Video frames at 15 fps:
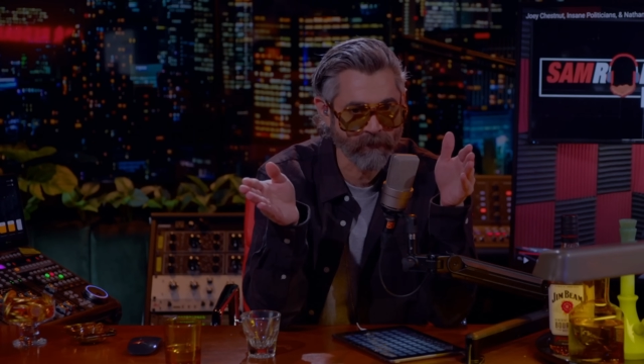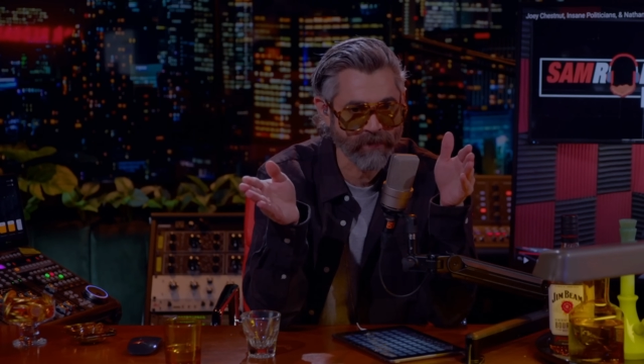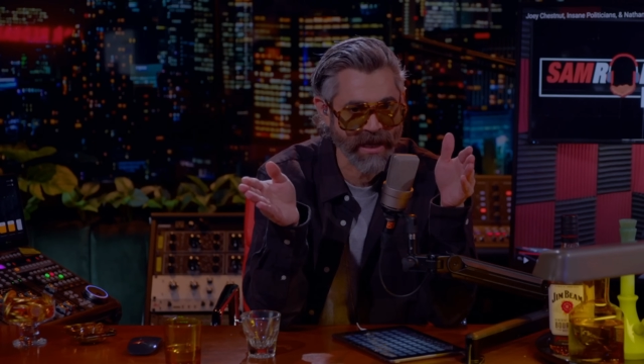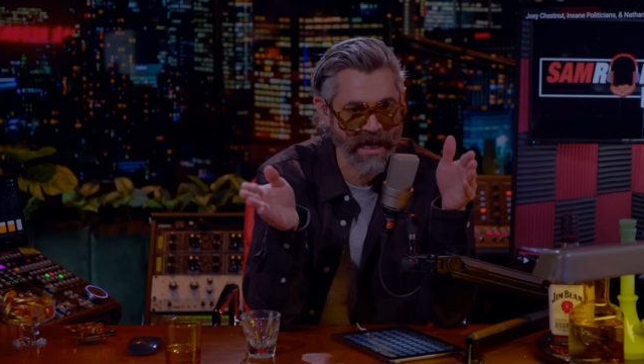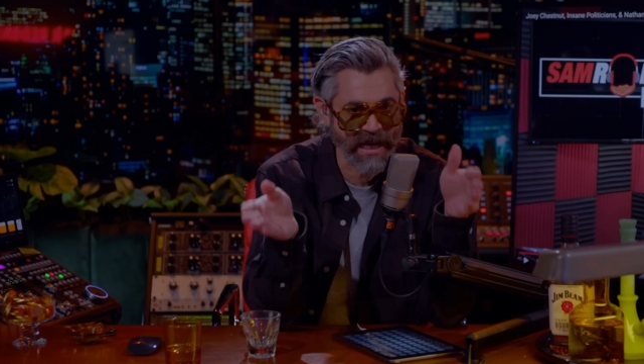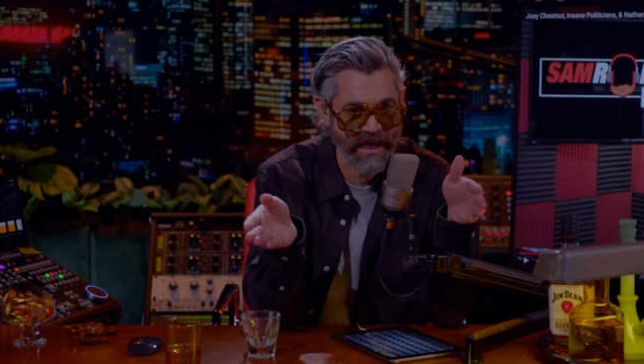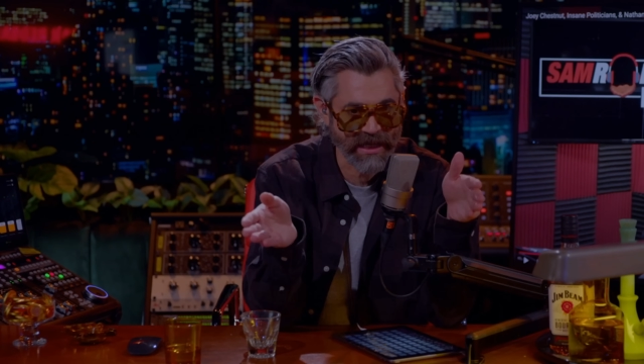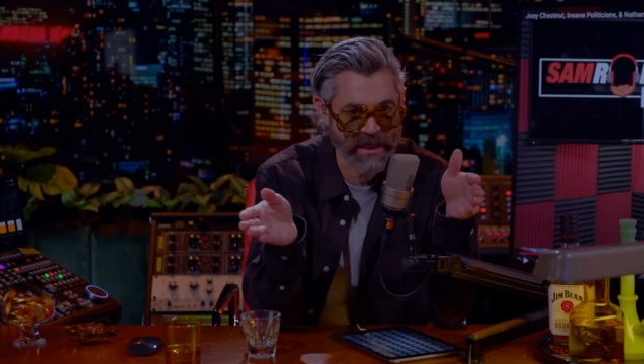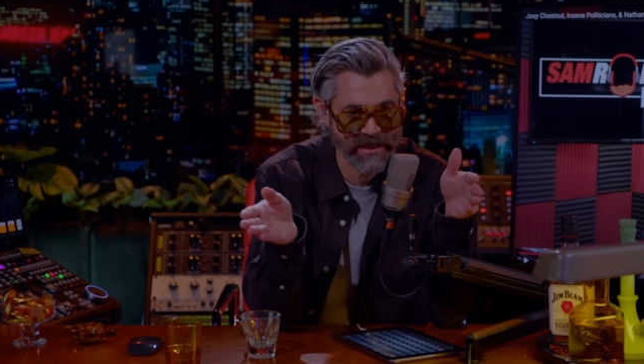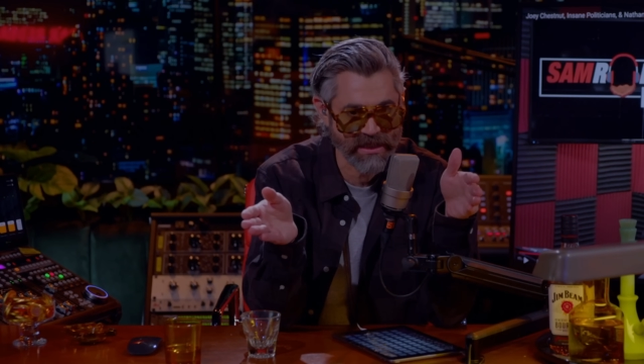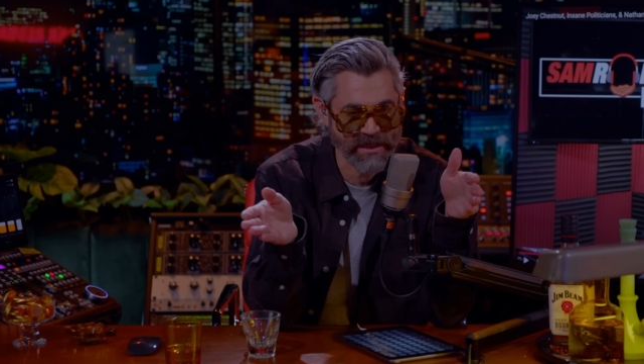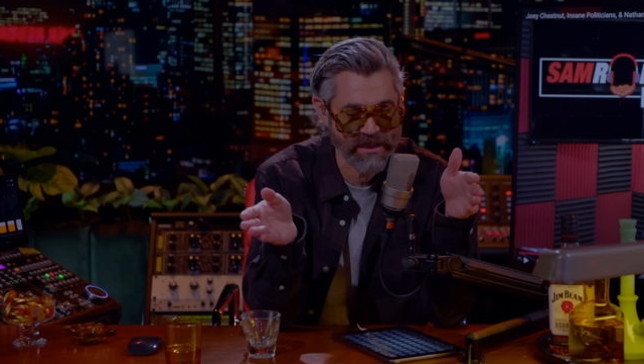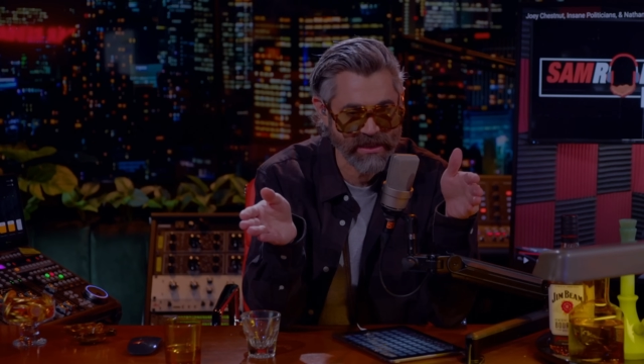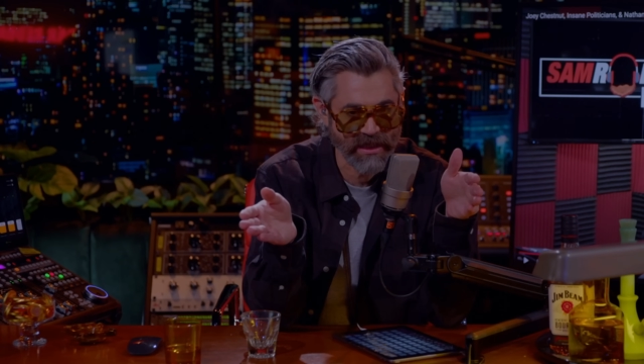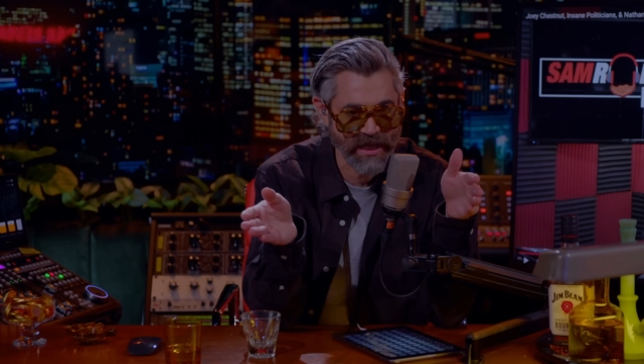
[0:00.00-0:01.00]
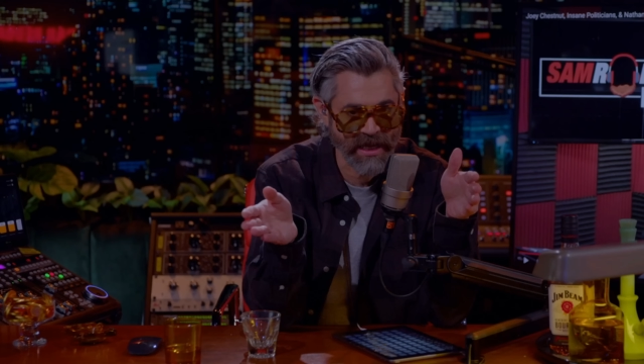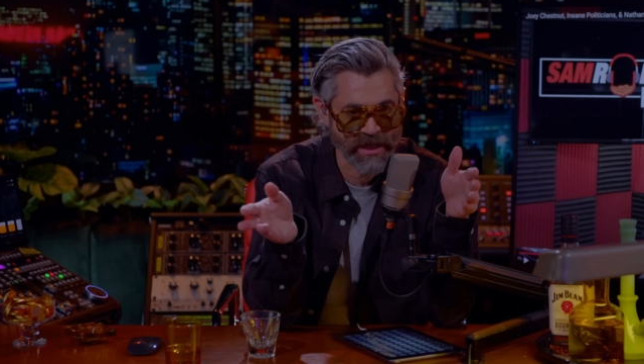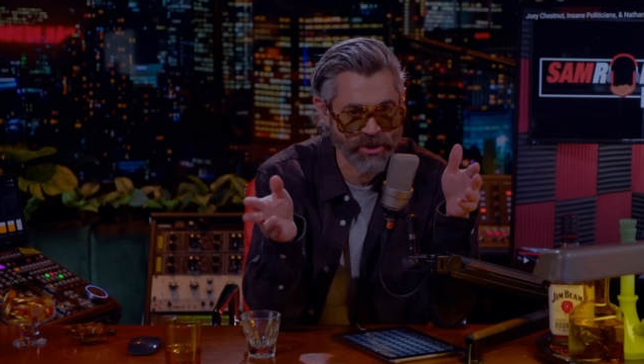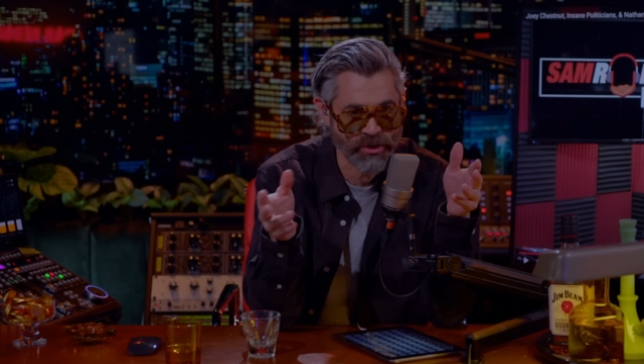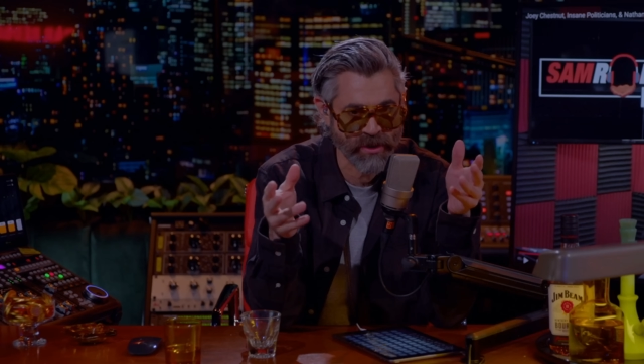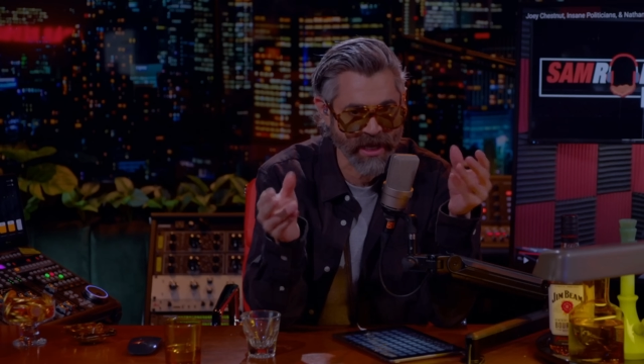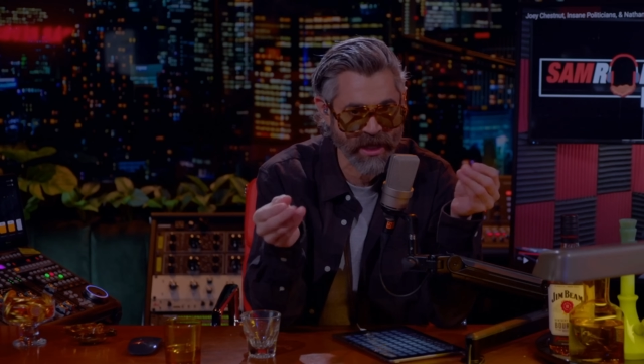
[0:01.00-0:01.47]
box
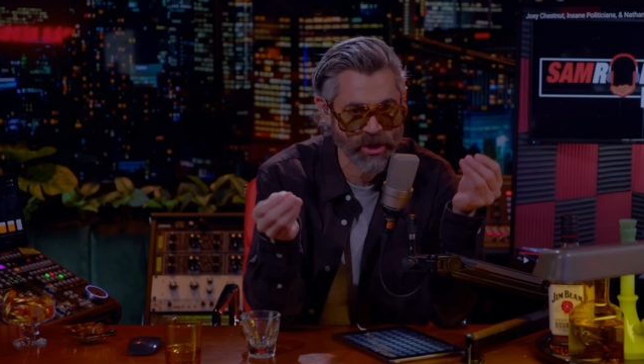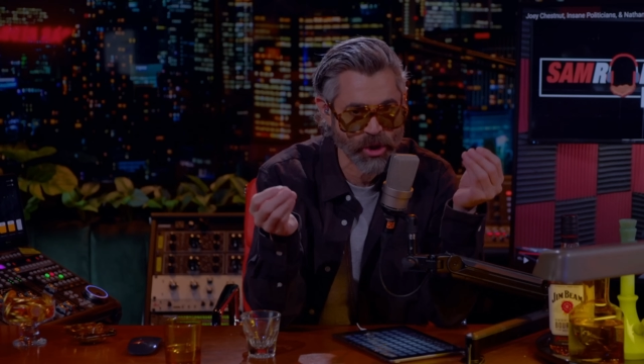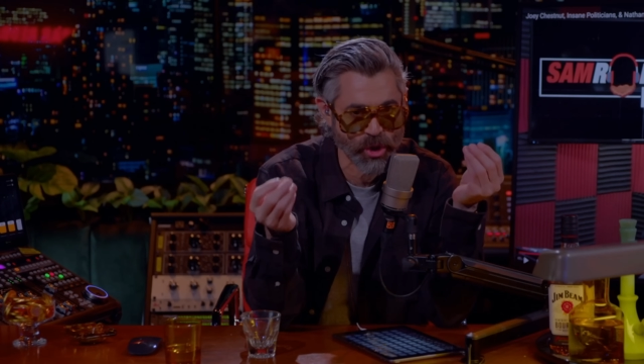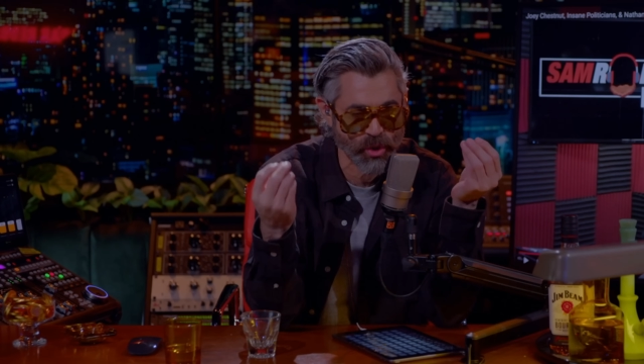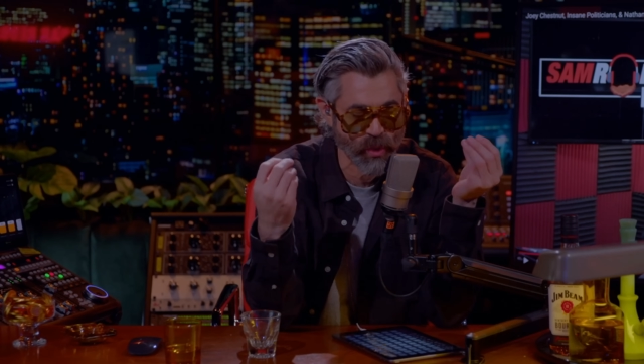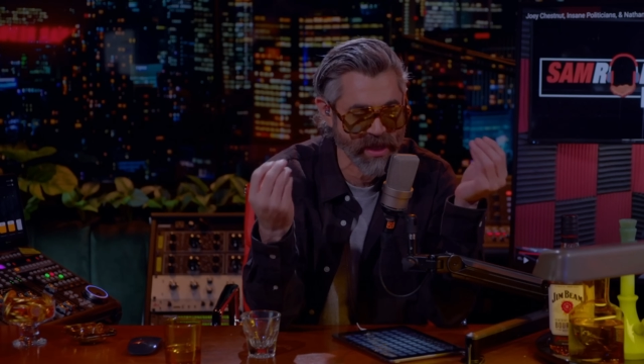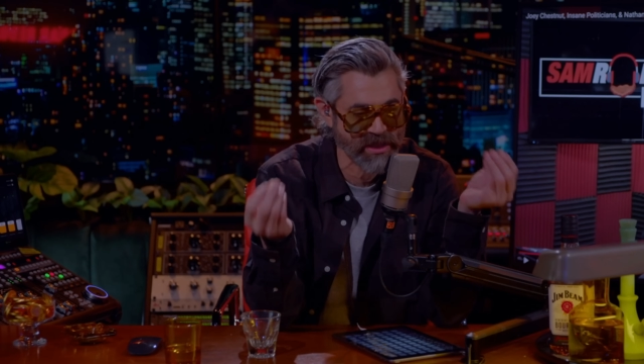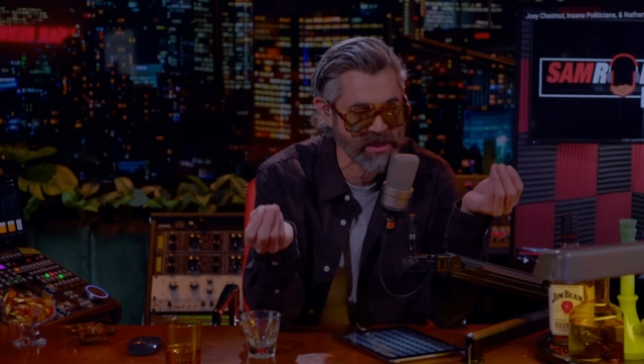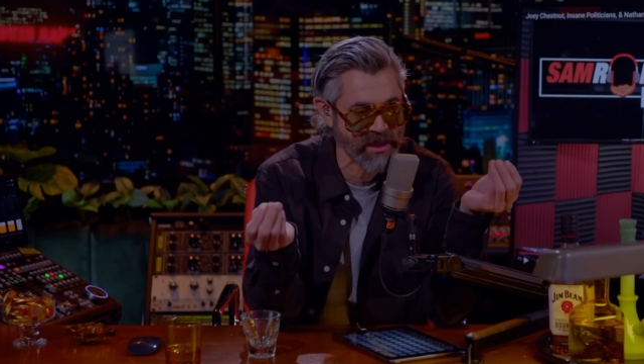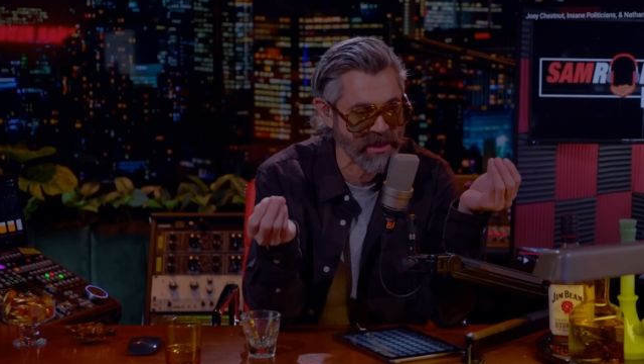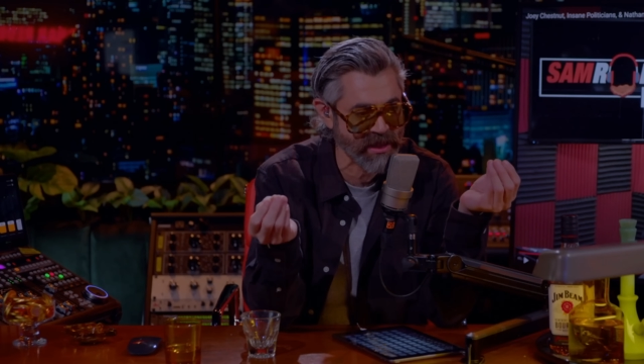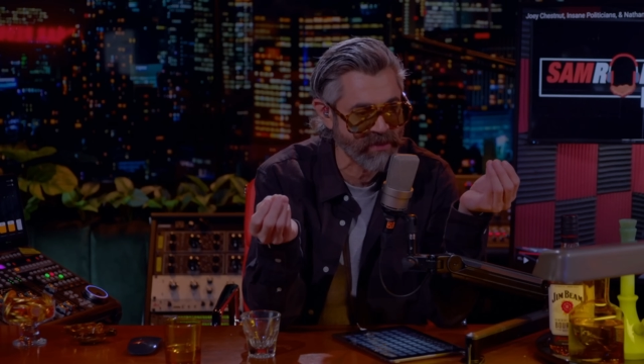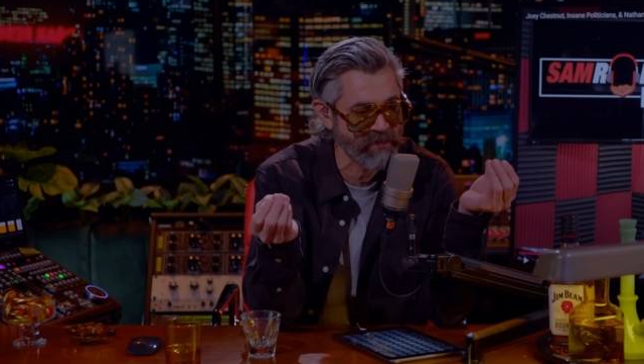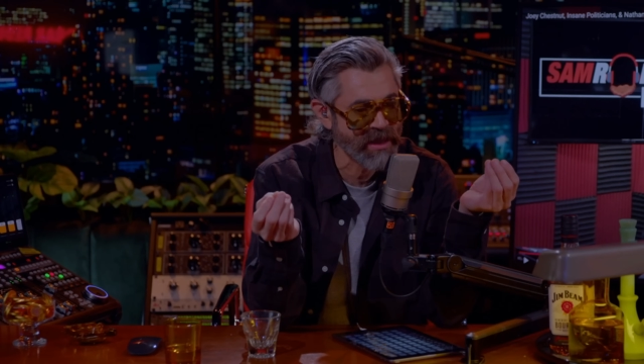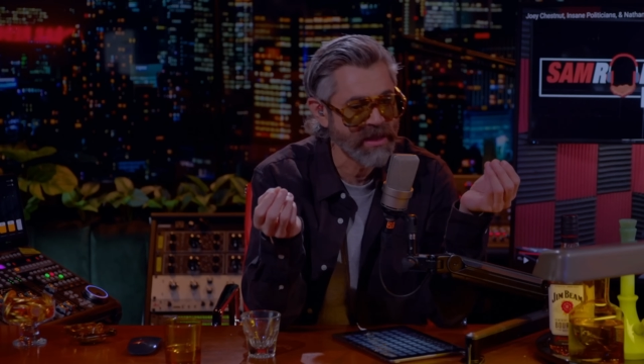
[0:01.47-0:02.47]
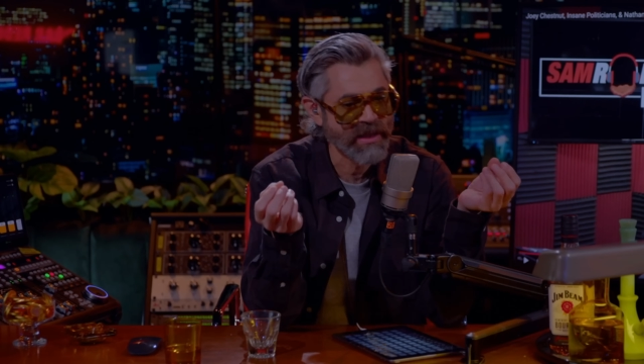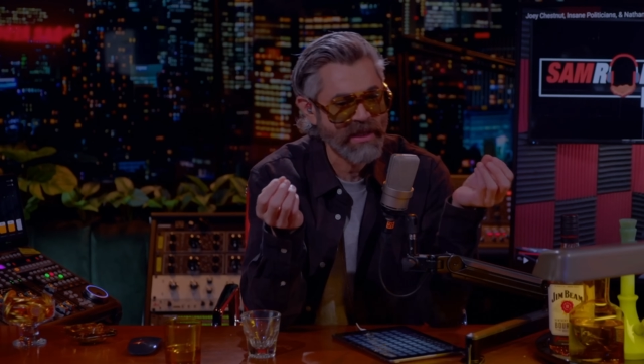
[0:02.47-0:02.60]
and you're not trusting him,